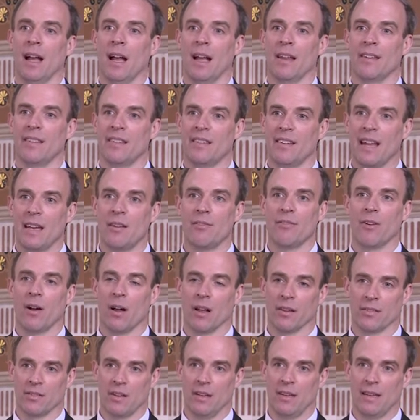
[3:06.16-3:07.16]

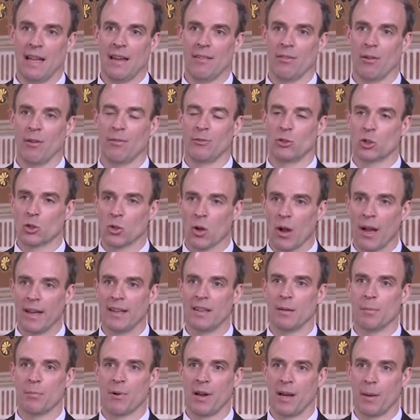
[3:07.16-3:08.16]
steadfast endeavour of trying
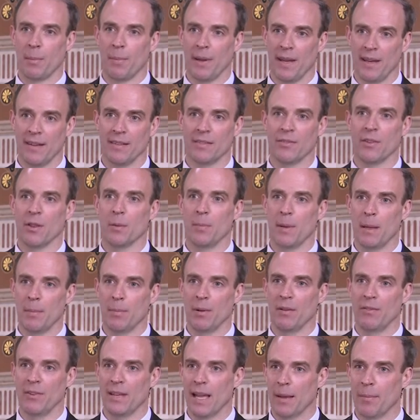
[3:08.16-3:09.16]
to bring peace for the people
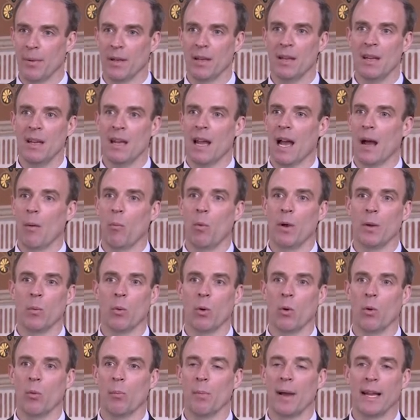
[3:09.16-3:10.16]
of Yemen, and we
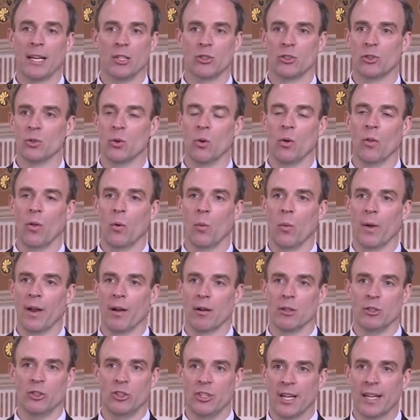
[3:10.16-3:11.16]
will make sure that we are
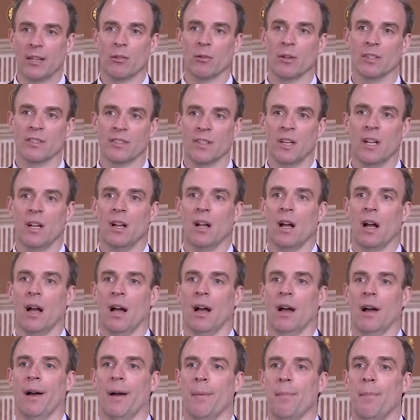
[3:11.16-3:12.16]
a generous
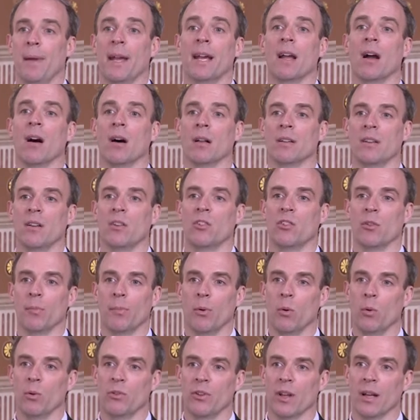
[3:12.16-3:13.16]
big-hearted
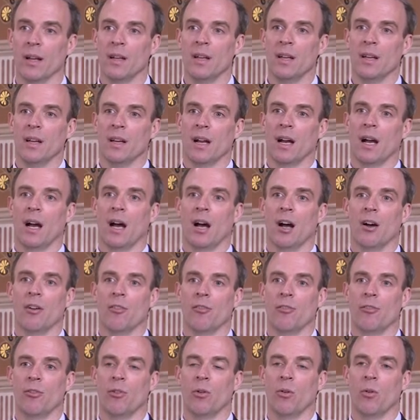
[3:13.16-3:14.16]
supporter
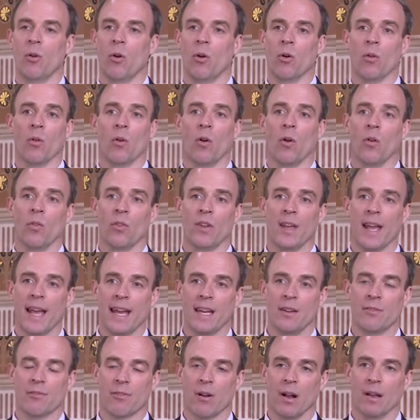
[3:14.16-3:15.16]
on the
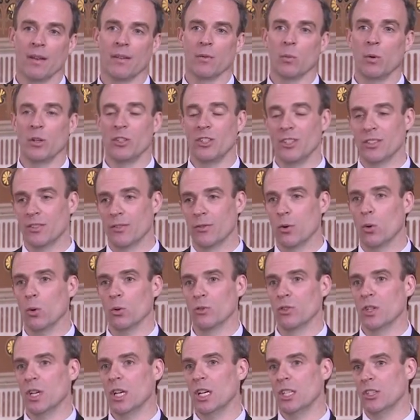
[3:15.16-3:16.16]
aid front, which is, of
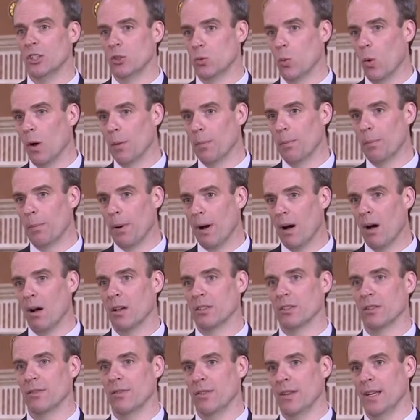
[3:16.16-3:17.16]
course, just one
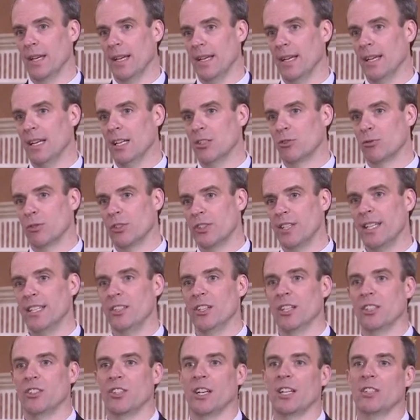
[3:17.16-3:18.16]
part of the
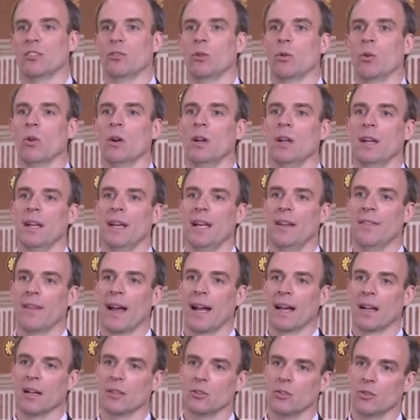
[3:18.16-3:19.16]
strategic jigsaw in
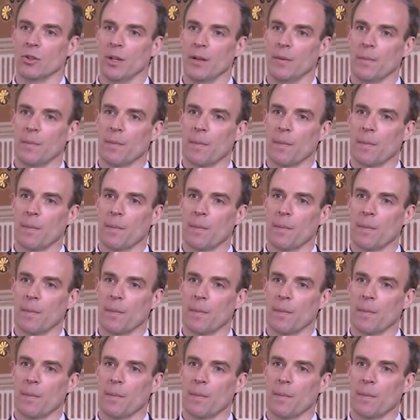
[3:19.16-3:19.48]
that country.